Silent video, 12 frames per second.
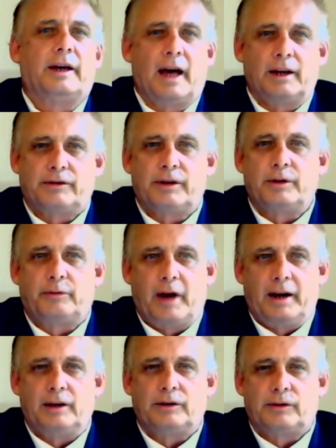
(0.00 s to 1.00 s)
against the
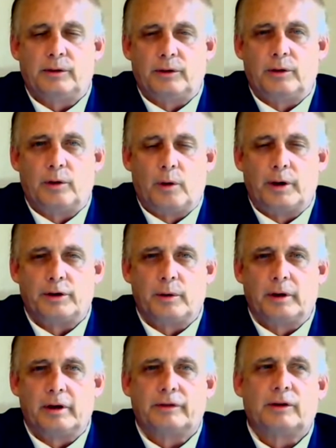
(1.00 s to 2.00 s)
defendants who
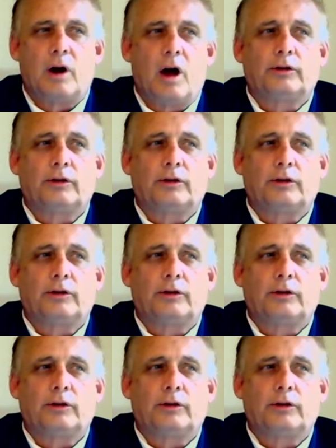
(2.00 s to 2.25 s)
are doing this,